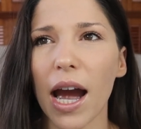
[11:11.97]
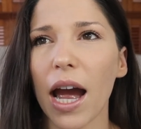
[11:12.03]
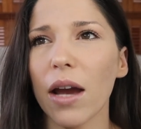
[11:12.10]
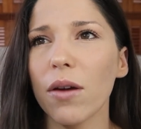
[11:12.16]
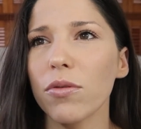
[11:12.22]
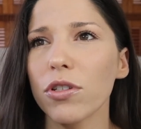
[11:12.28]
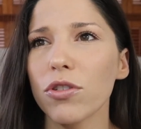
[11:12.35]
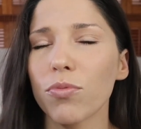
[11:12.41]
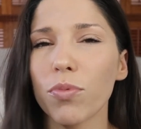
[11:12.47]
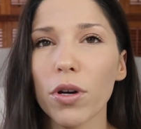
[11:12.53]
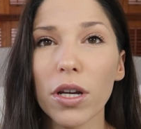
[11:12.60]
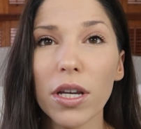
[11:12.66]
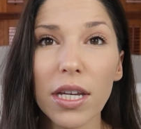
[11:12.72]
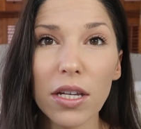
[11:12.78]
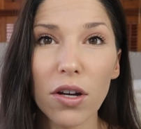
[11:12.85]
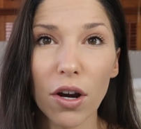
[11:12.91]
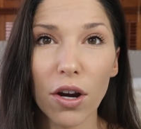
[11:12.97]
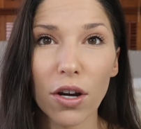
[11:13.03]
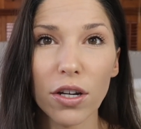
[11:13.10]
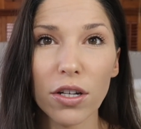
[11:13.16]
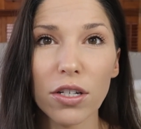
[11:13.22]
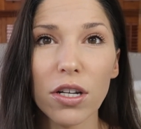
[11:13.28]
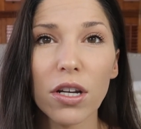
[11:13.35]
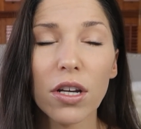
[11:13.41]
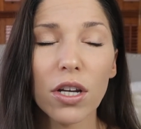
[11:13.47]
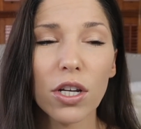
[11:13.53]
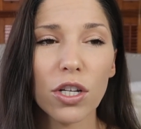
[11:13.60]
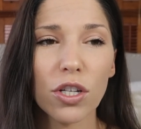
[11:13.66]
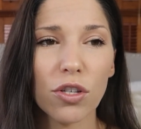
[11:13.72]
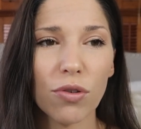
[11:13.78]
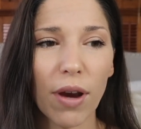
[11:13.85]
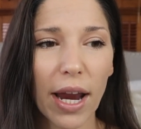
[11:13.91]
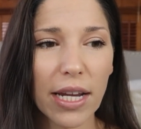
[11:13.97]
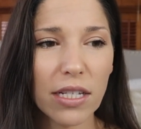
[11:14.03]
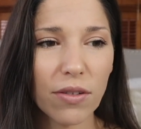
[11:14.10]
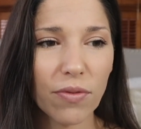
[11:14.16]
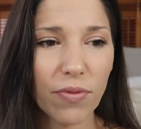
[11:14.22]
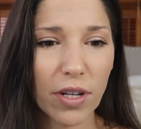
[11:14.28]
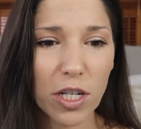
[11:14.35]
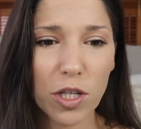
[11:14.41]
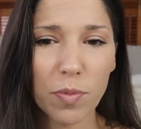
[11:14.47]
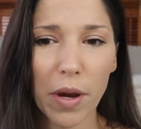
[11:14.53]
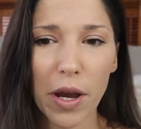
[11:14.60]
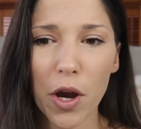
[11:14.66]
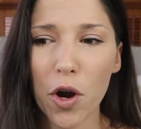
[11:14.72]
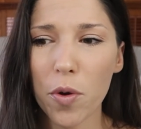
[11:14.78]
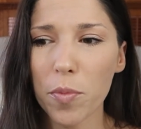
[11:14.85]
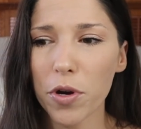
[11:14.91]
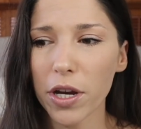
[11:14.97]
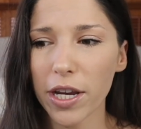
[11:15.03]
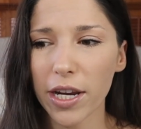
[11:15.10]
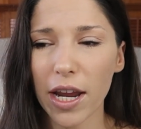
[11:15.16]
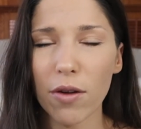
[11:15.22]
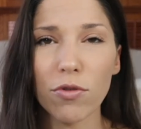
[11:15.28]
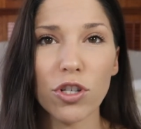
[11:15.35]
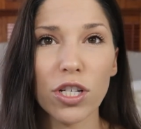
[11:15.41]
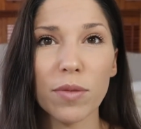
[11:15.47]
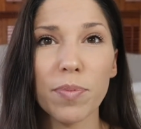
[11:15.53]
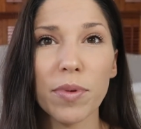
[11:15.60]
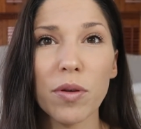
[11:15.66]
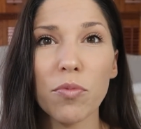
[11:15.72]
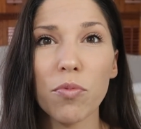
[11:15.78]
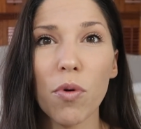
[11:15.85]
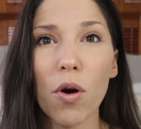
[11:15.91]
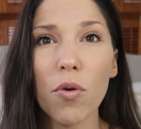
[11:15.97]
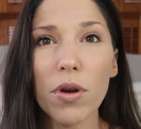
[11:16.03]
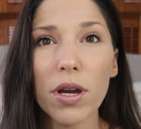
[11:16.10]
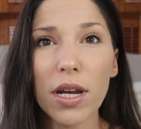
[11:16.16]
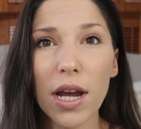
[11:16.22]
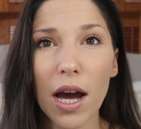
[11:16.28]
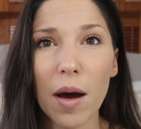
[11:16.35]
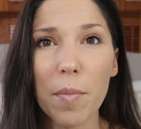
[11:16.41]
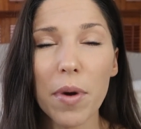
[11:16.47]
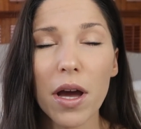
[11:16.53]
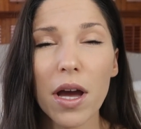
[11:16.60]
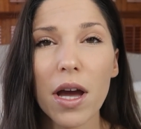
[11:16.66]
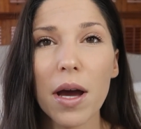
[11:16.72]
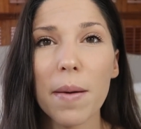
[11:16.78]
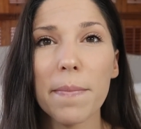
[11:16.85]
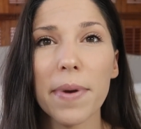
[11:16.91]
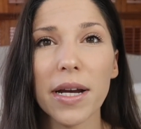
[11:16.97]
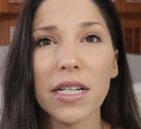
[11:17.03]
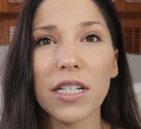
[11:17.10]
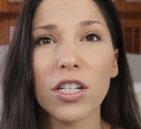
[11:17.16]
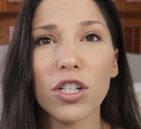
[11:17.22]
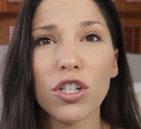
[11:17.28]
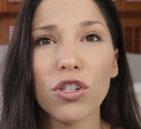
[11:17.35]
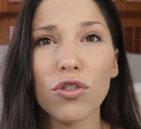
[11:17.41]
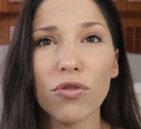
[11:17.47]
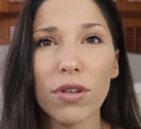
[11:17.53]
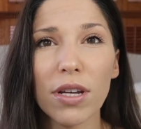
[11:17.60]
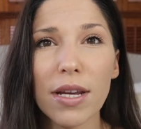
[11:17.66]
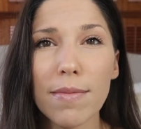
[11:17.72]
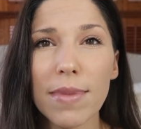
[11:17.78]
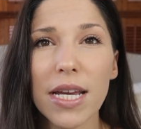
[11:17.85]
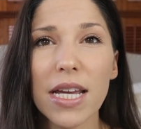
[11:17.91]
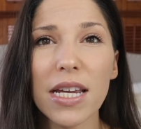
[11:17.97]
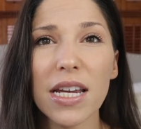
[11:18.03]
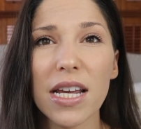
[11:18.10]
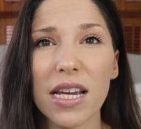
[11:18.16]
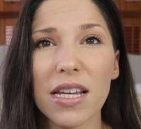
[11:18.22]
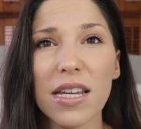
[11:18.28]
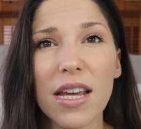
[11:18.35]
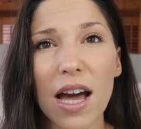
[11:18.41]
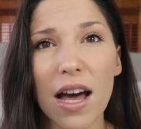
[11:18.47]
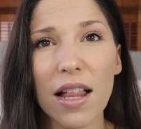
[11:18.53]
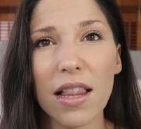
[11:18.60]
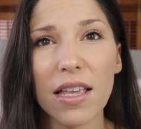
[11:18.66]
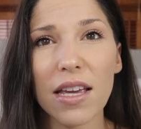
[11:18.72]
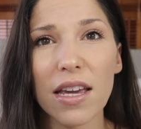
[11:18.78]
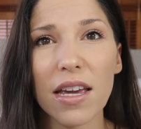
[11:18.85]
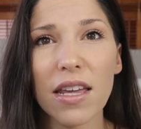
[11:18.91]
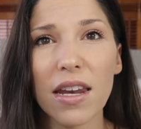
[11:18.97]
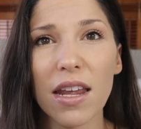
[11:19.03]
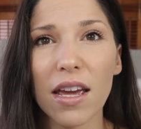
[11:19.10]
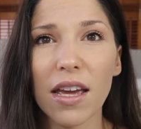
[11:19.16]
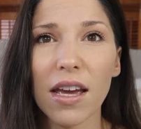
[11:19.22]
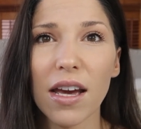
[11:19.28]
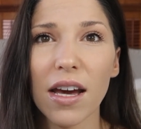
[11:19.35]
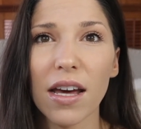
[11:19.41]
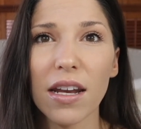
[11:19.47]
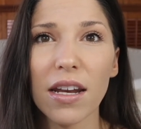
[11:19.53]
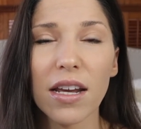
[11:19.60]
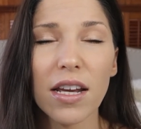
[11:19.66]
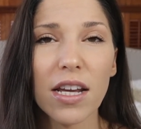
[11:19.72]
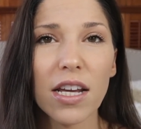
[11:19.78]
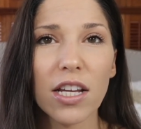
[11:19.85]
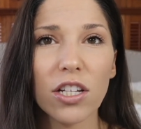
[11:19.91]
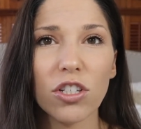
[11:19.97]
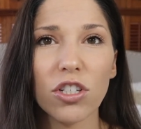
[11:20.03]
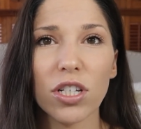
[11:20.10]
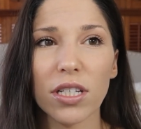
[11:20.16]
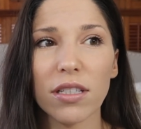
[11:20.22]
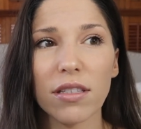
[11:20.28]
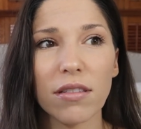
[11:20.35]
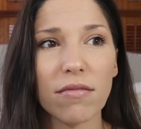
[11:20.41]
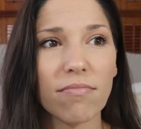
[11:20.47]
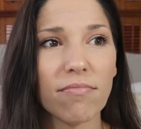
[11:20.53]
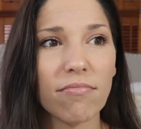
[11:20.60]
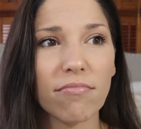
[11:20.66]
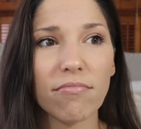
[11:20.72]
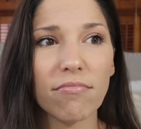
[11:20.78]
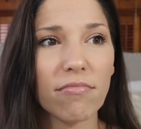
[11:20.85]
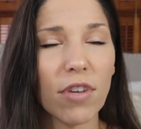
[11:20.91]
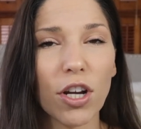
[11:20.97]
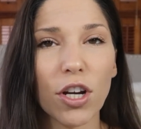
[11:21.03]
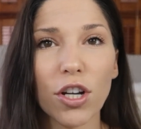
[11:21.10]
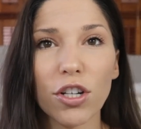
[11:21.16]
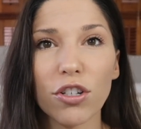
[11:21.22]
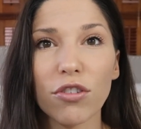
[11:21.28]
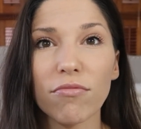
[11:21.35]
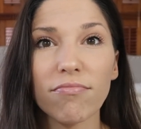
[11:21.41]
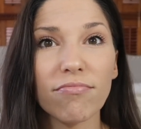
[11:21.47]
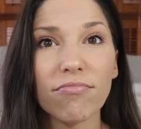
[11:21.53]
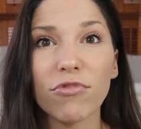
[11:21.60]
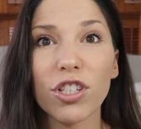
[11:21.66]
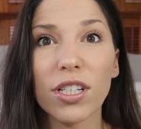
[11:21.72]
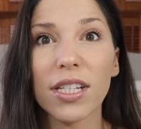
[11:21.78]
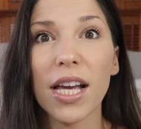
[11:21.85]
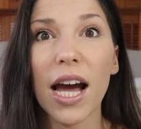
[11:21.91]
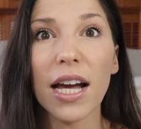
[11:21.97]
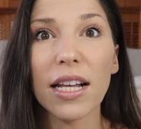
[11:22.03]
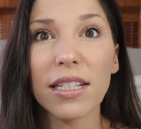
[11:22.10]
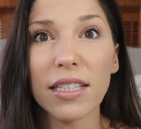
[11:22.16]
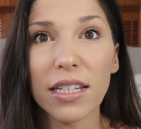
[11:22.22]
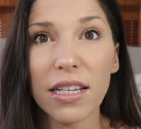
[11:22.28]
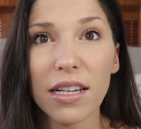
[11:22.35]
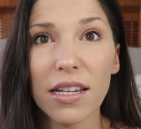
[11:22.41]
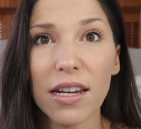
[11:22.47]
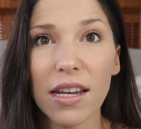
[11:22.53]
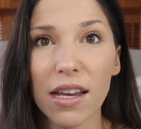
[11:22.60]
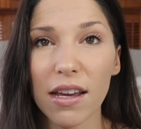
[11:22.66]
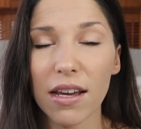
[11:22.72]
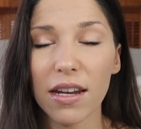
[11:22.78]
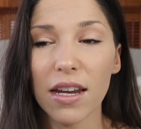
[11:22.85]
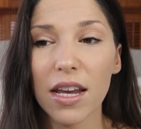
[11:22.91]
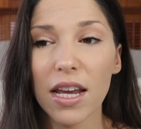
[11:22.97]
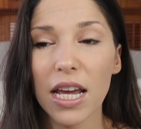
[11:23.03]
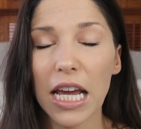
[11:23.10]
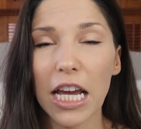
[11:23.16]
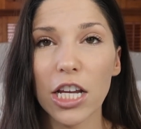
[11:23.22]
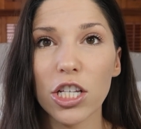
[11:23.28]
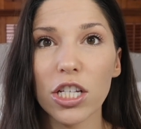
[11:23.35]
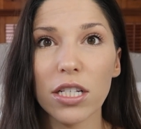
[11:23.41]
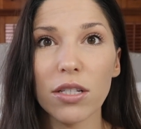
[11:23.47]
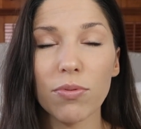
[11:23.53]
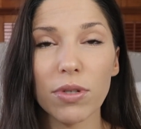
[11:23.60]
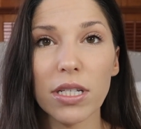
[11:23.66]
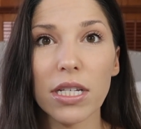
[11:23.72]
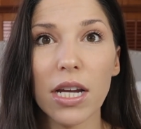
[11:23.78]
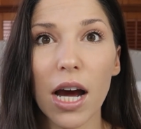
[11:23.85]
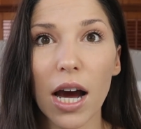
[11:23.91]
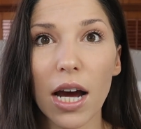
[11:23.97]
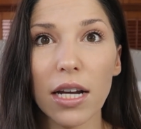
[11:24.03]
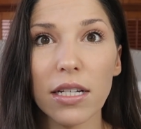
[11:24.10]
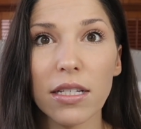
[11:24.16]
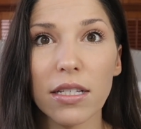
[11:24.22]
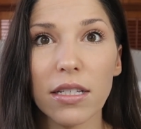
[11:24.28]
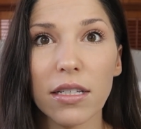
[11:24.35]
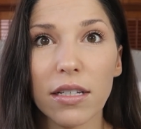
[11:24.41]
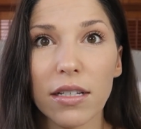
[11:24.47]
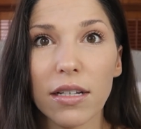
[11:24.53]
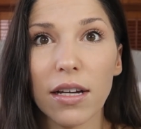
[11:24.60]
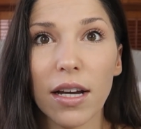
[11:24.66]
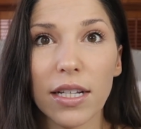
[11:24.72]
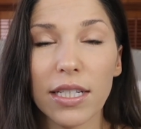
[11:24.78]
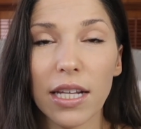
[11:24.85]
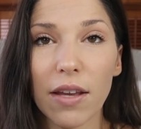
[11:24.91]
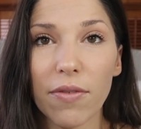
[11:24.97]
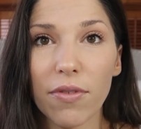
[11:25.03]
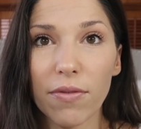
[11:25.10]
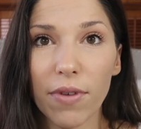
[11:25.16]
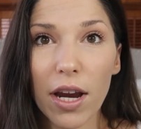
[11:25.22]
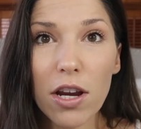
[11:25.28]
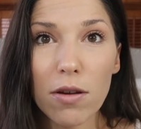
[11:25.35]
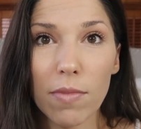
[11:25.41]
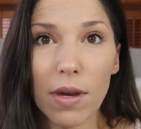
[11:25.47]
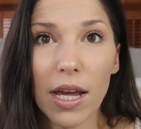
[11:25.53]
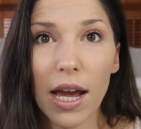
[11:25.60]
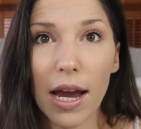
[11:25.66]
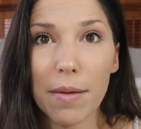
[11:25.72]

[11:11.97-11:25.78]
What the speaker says: I was working hard trying to finish my homework, and I would just be woken up by screaming and yelling and just her just cussing, and it just was not a safe environment.